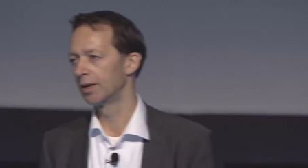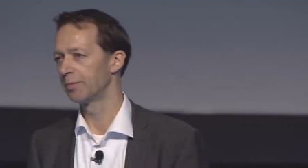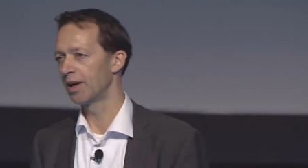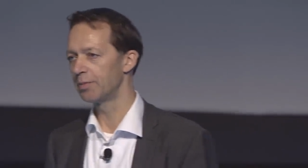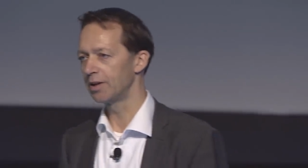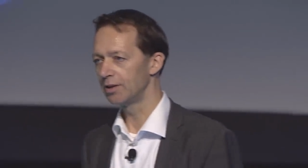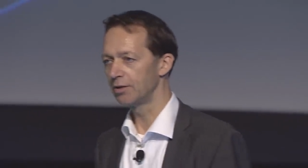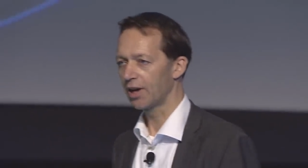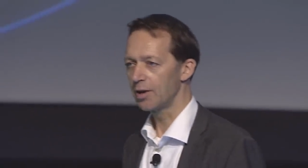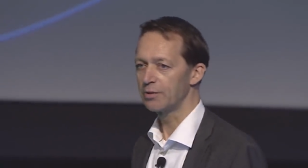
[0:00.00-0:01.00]
Maybe you
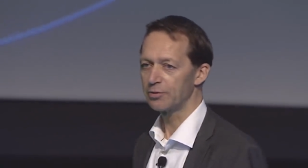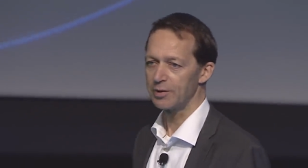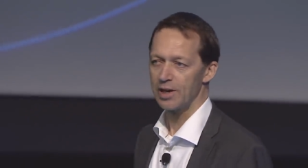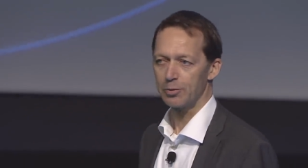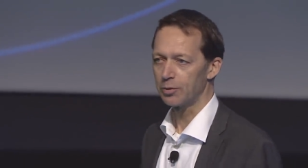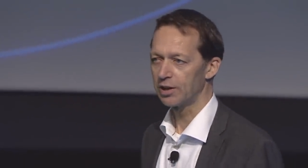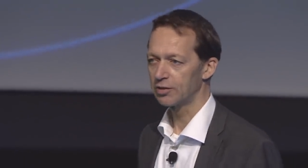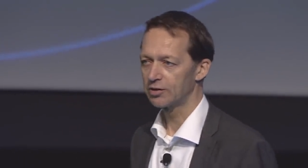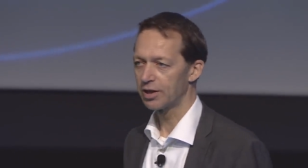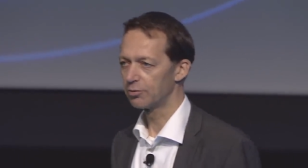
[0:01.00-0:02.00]
came in from the airport yesterday,